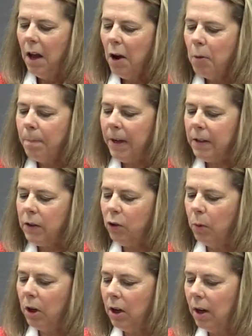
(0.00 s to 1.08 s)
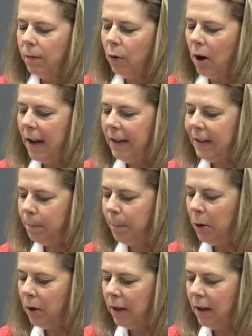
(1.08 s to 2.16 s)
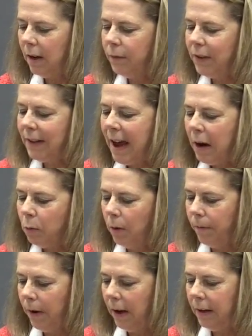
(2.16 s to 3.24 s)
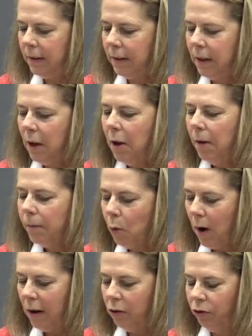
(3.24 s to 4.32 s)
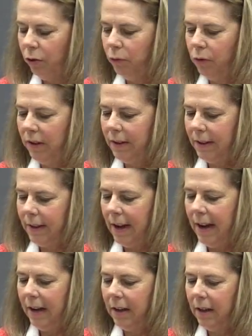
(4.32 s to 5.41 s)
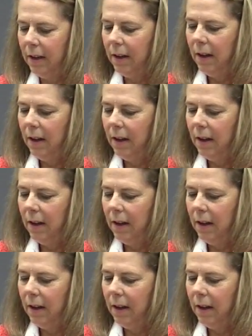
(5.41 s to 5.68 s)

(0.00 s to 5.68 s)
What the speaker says: Help us to recover a spirit of sacrifice for our children's sake.